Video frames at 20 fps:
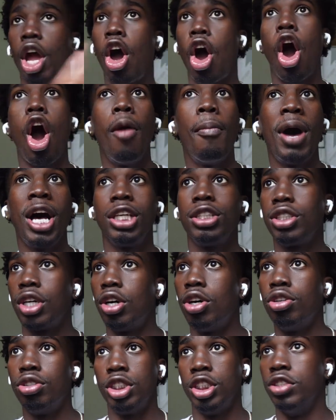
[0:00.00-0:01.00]
All my
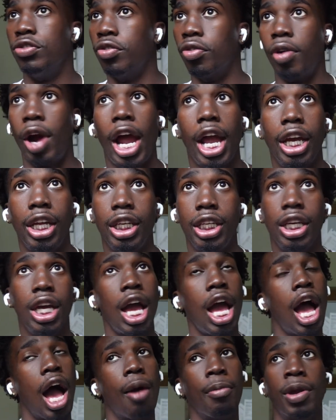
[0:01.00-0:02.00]
songs is variety.
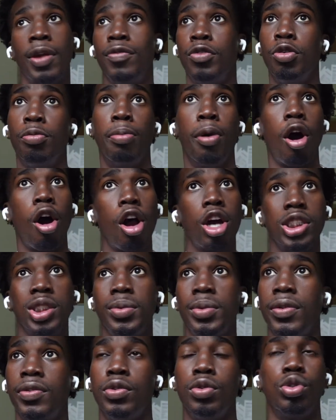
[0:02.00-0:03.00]
I'm giving you bars,
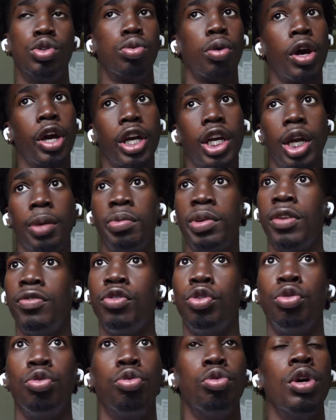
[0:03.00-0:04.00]
I'm giving you twerking, I'm
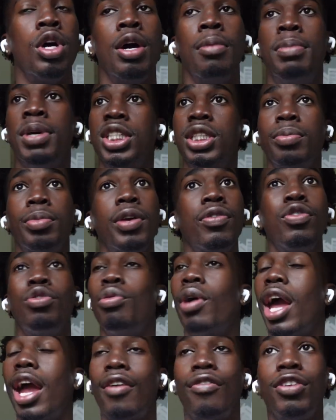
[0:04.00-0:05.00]
giving you, bitch, I'm giving
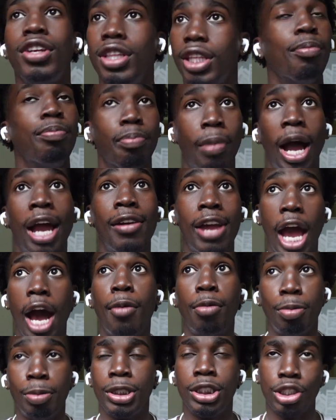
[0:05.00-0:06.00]
you everything. My
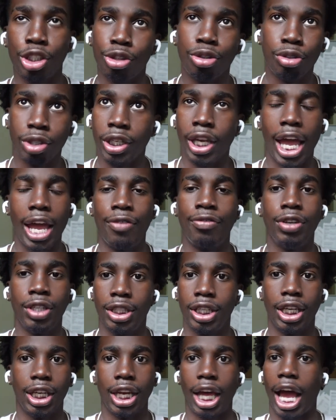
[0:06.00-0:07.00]
album is literally
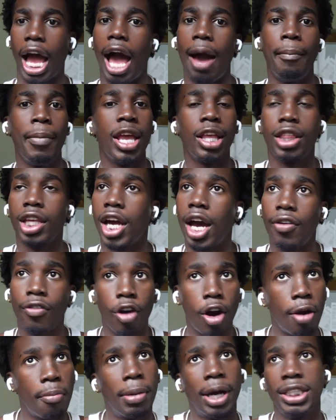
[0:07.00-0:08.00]
everything. Like, I made the
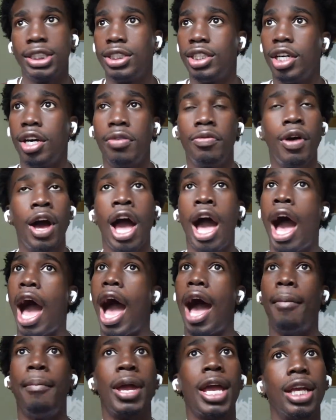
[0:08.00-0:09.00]
cover art myself,
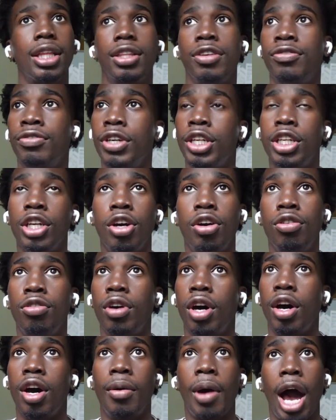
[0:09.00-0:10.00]
I made the
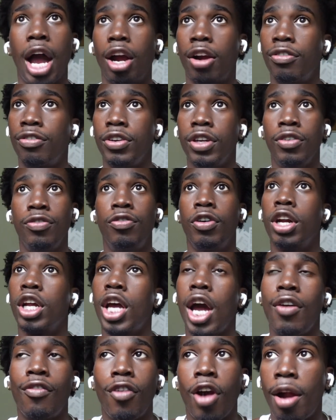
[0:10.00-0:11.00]
videography for the
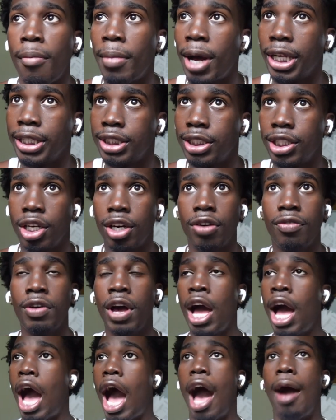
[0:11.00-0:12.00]
cover art
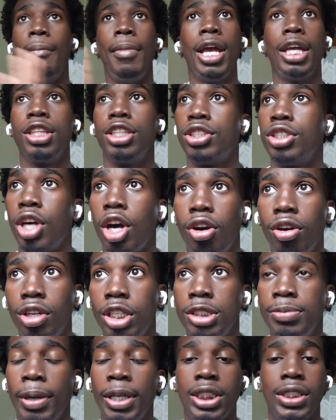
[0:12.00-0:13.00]
myself, I made the song
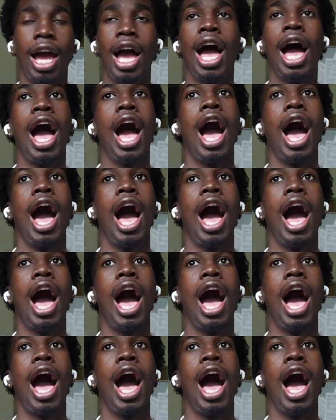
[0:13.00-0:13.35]
list myself.